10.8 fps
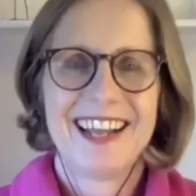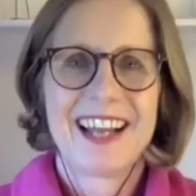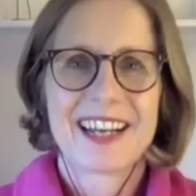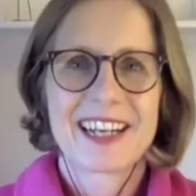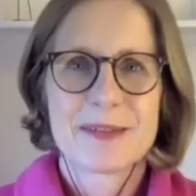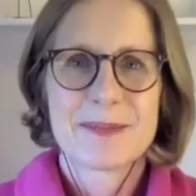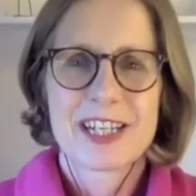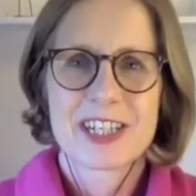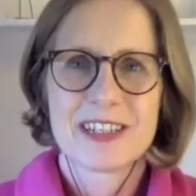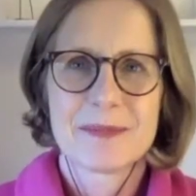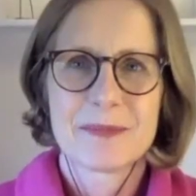And I can
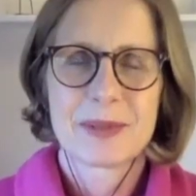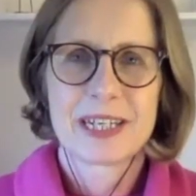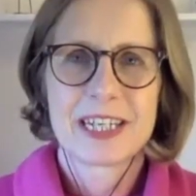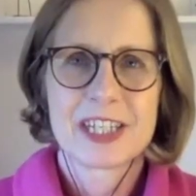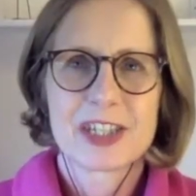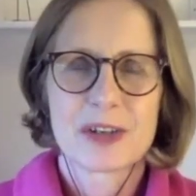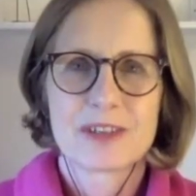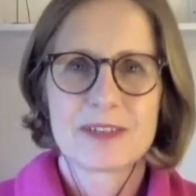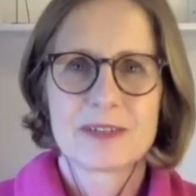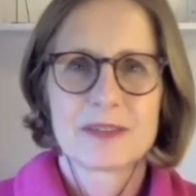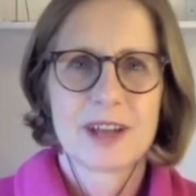imagine bringing
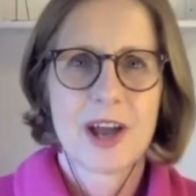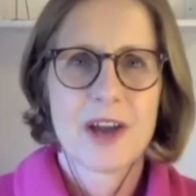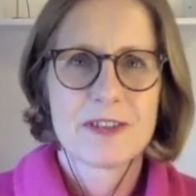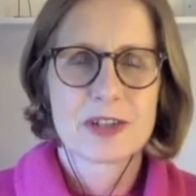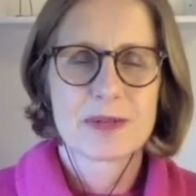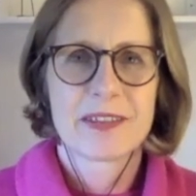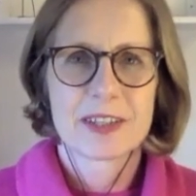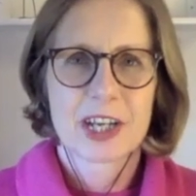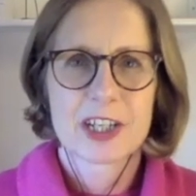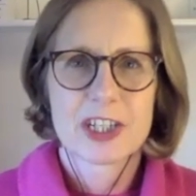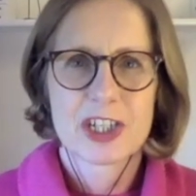dogs over to another
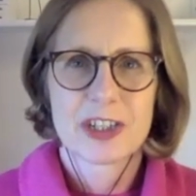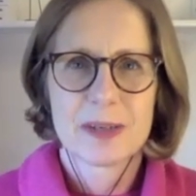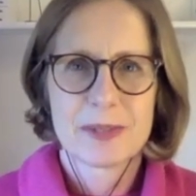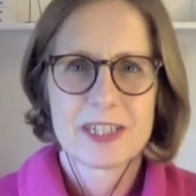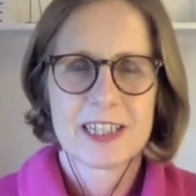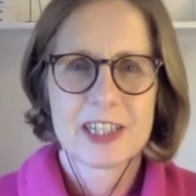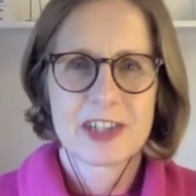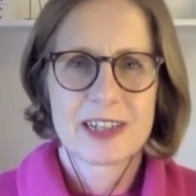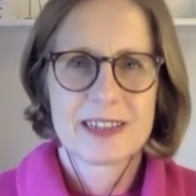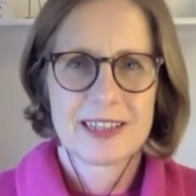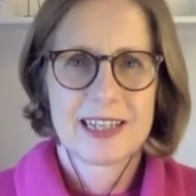country, particularly
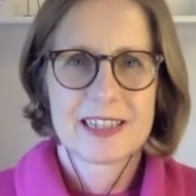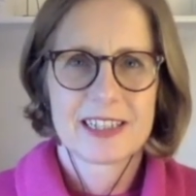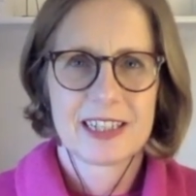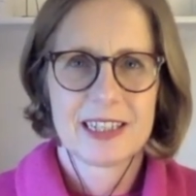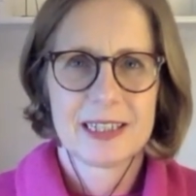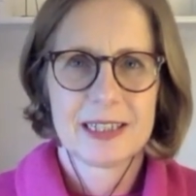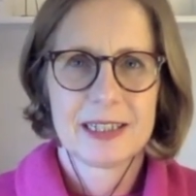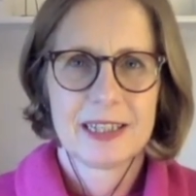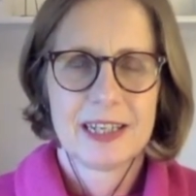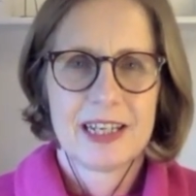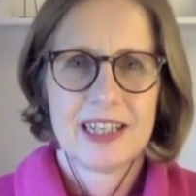transatlantically,
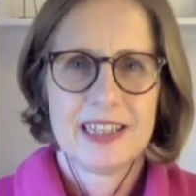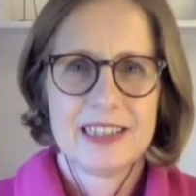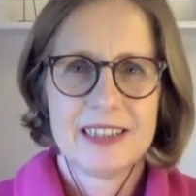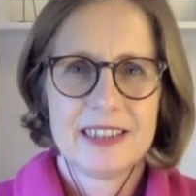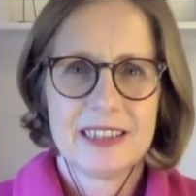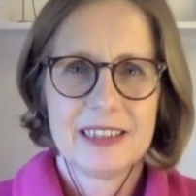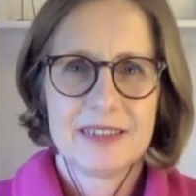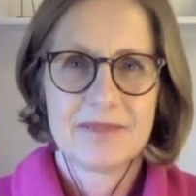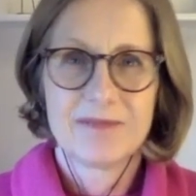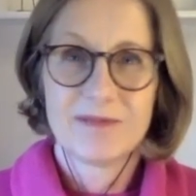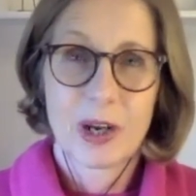in the,
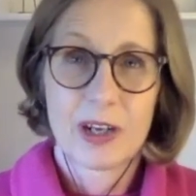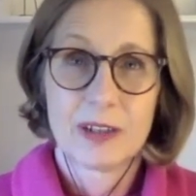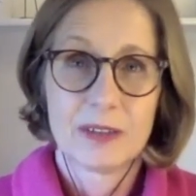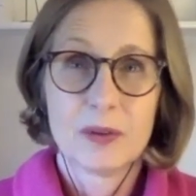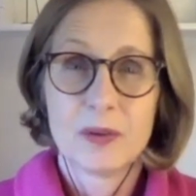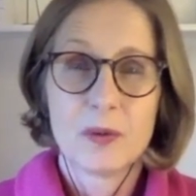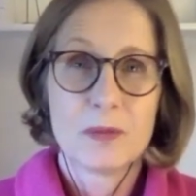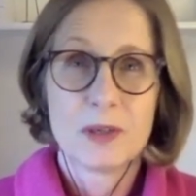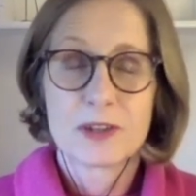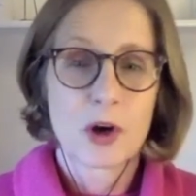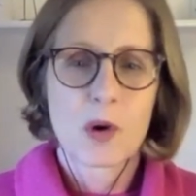well,
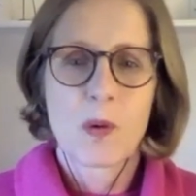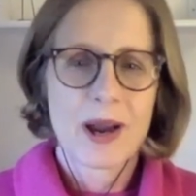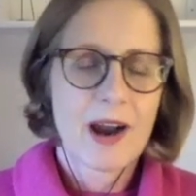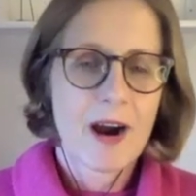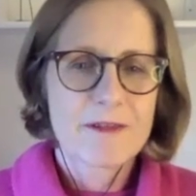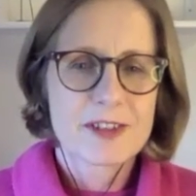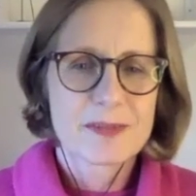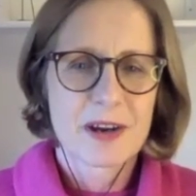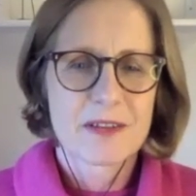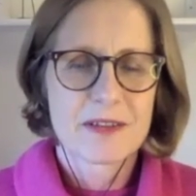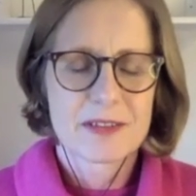almost not quite
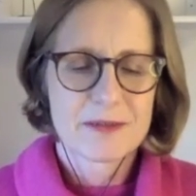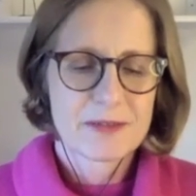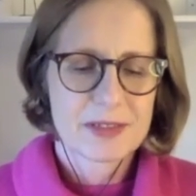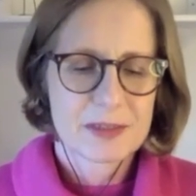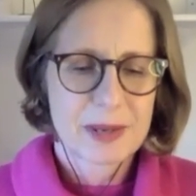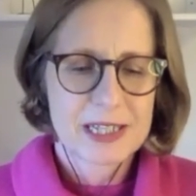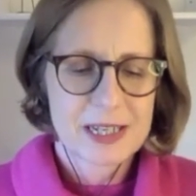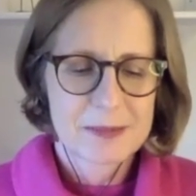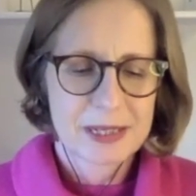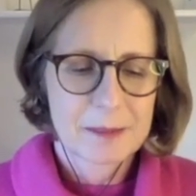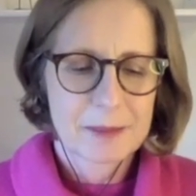aftermath of the
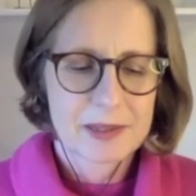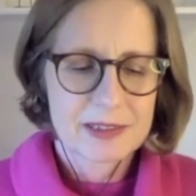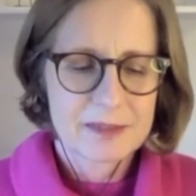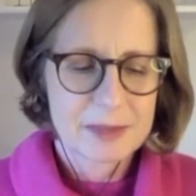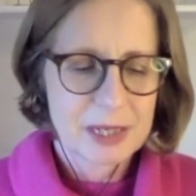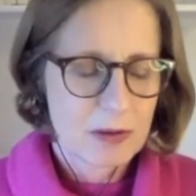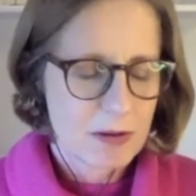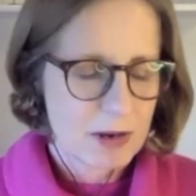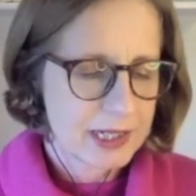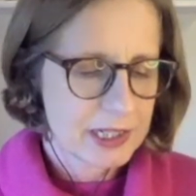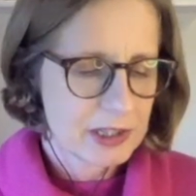pandemic, must have been
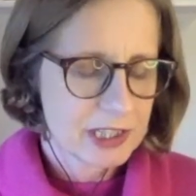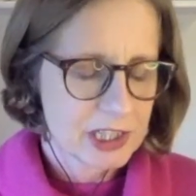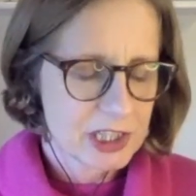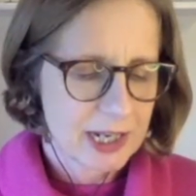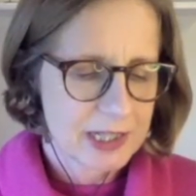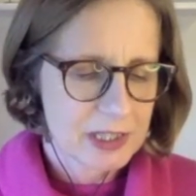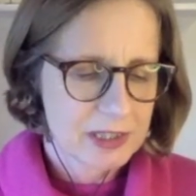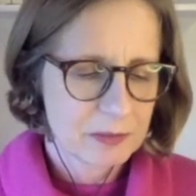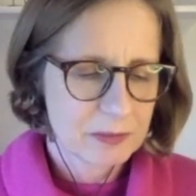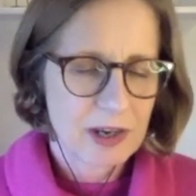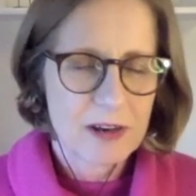quite an interesting challenge, because
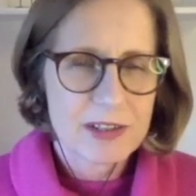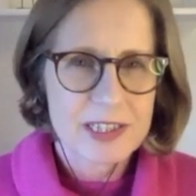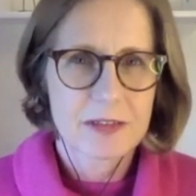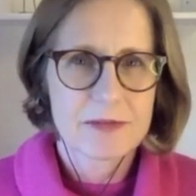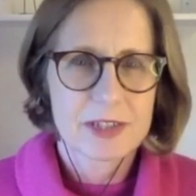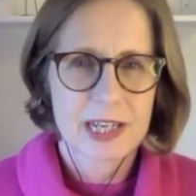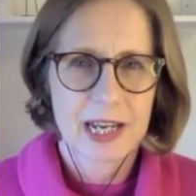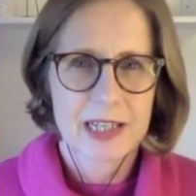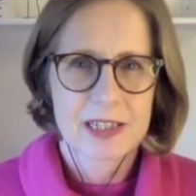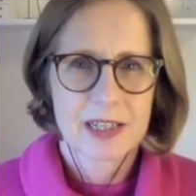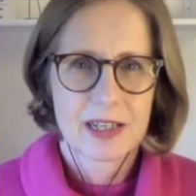it was hard enough to
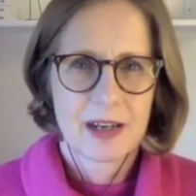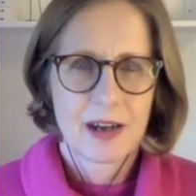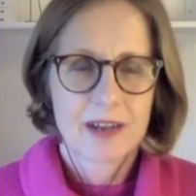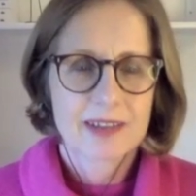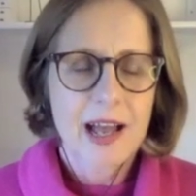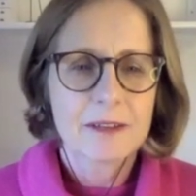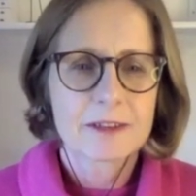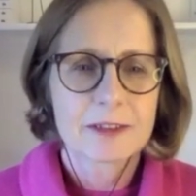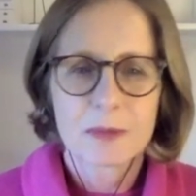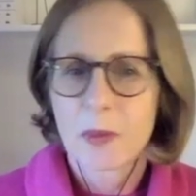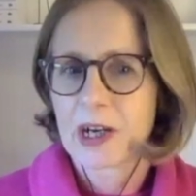get ourselves
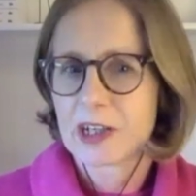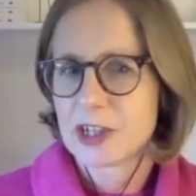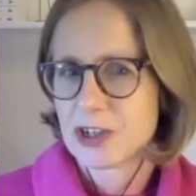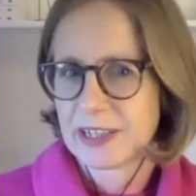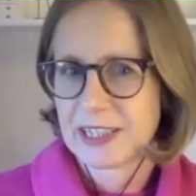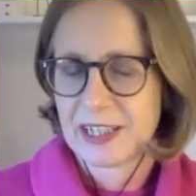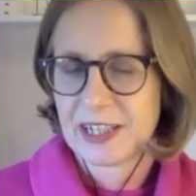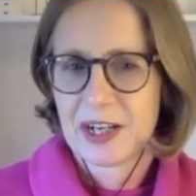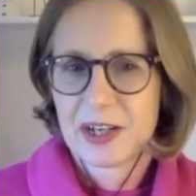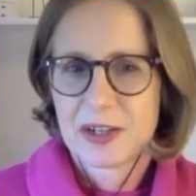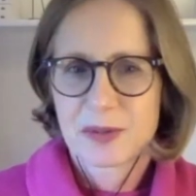from one country
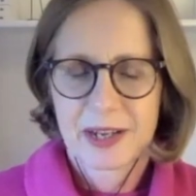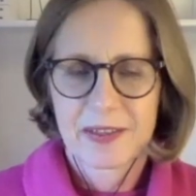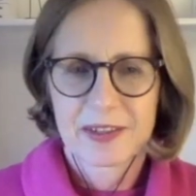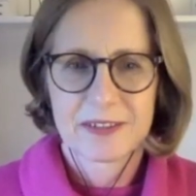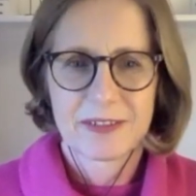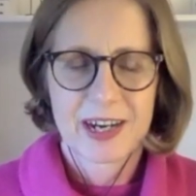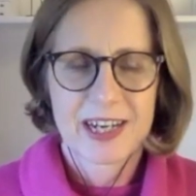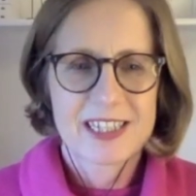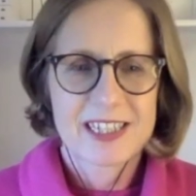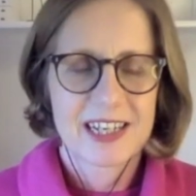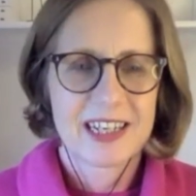to another, right?